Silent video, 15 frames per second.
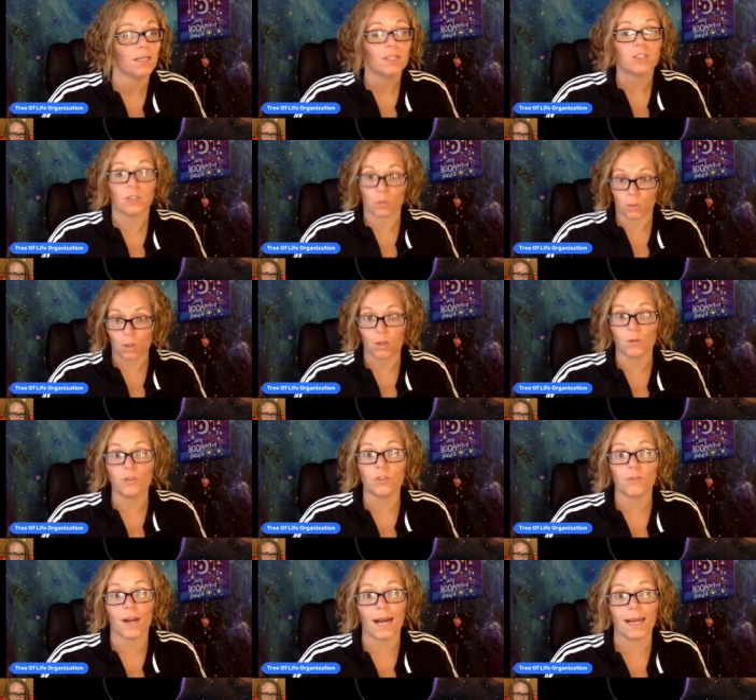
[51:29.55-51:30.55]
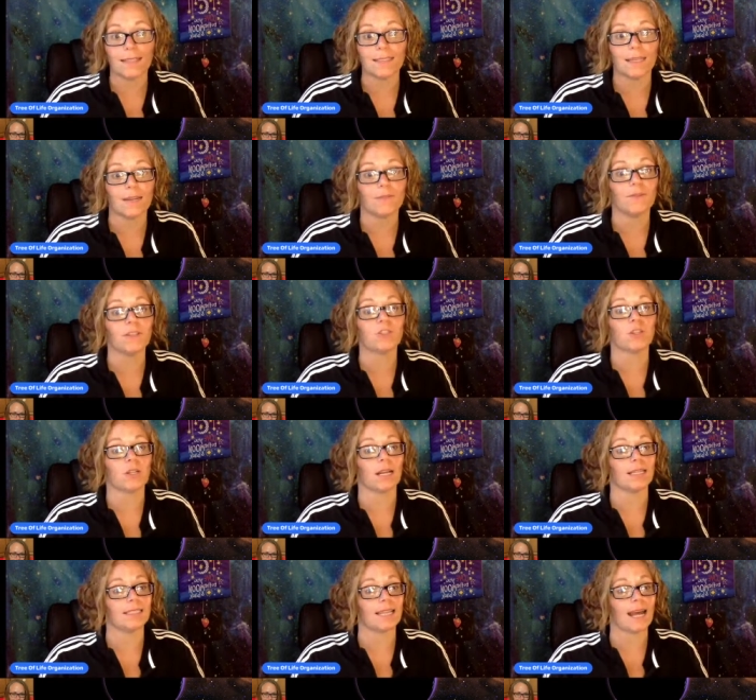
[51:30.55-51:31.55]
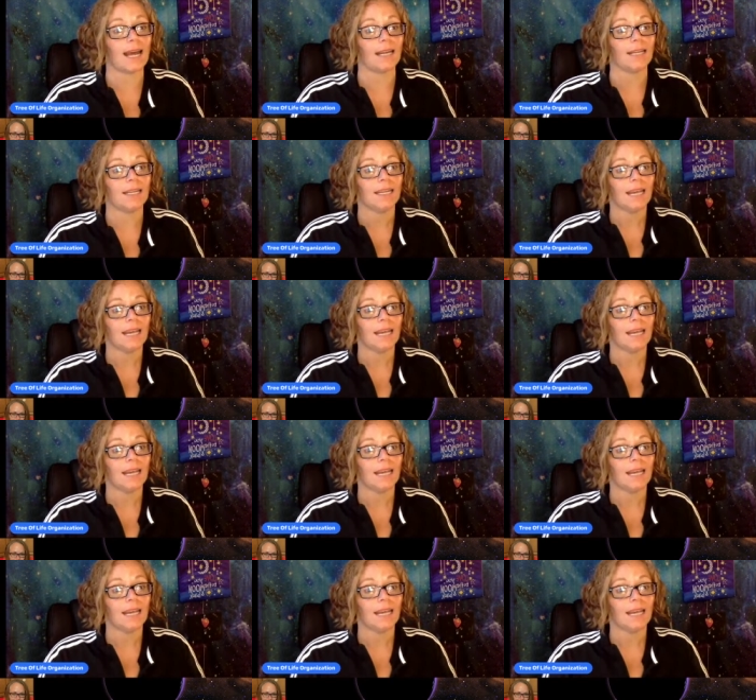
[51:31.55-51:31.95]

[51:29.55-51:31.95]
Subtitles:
So close your eyes and visualize that,